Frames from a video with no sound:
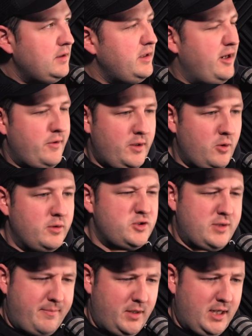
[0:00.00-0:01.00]
You know, they're growing
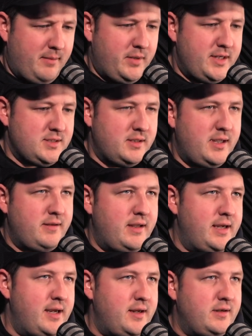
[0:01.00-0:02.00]
striping companies, and then
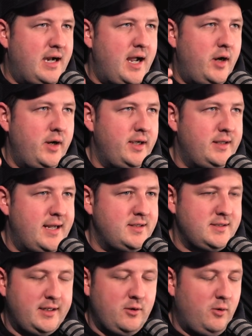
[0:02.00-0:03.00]
they get into hiring, and
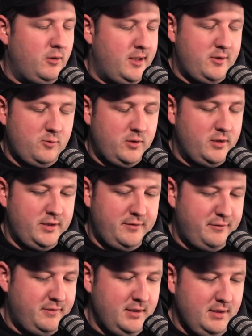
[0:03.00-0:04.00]
that's like a whole other world
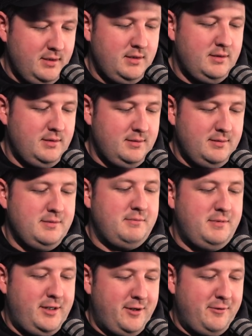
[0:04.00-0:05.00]
of,
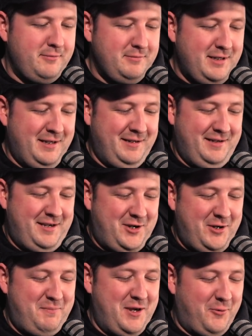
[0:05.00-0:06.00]
you know, it
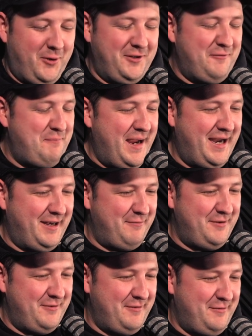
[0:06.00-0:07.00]
could be a world of pain if
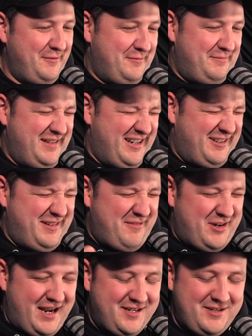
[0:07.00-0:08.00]
you
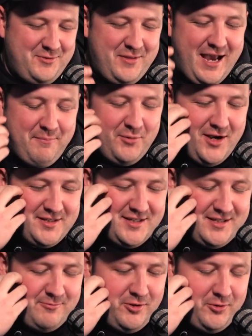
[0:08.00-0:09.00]
never had to do that
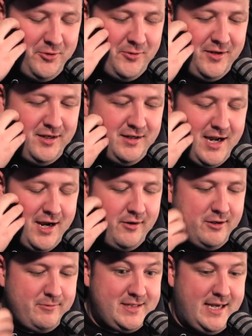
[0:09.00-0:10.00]
process in recruiting and
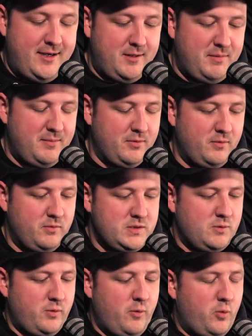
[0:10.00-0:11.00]
hiring and retaining people.
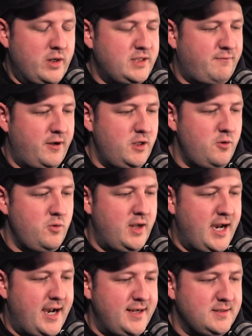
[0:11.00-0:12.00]
So what works for you
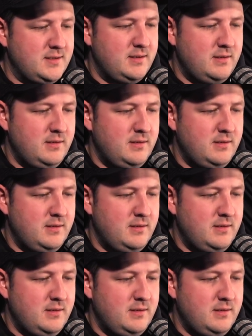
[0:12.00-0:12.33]
guys?